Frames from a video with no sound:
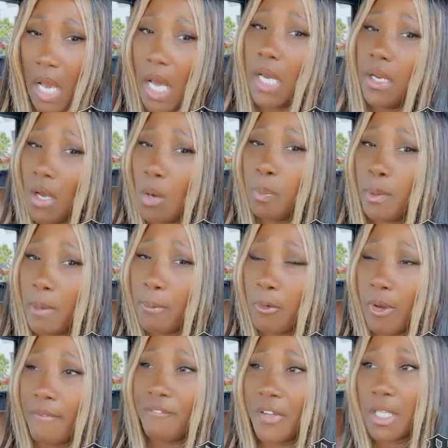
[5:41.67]
I know
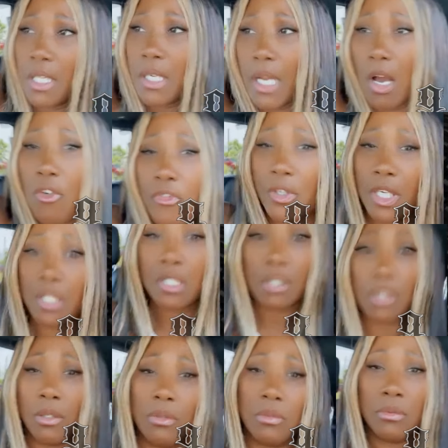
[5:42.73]
people in Philadelphia
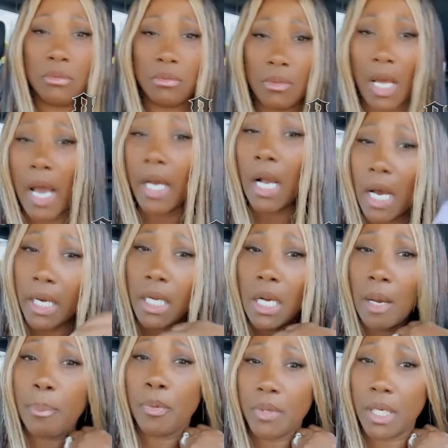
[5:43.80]
too. I got a
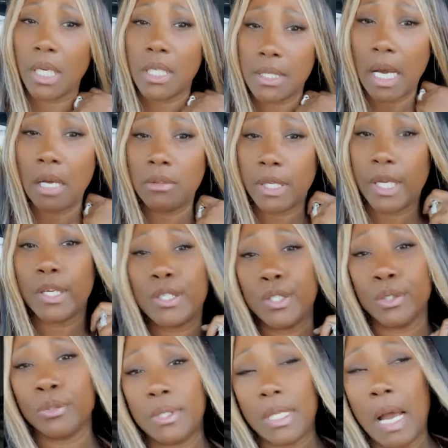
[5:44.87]
couple niggas out there
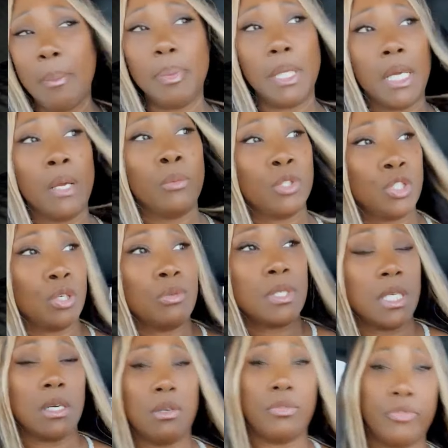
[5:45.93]
too. Stop playing with
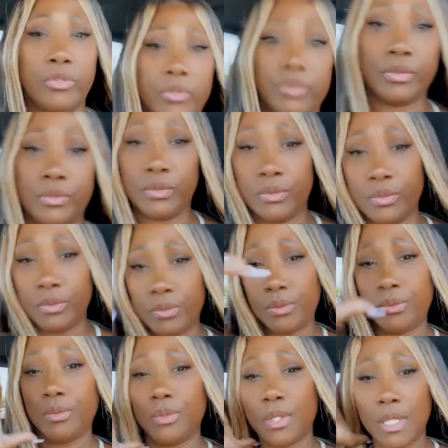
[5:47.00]
yourself.
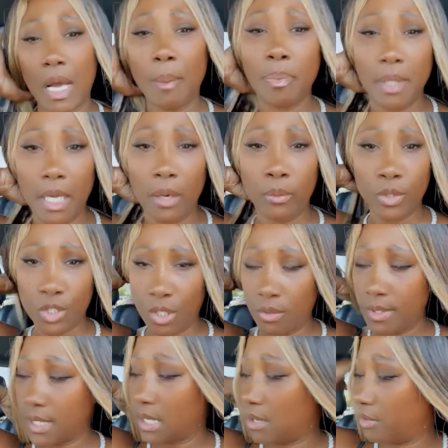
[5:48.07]
Stop playing with
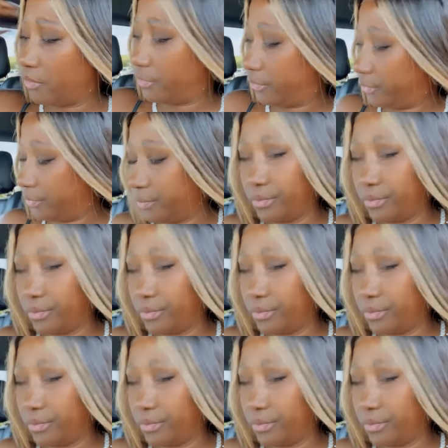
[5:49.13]
yourself.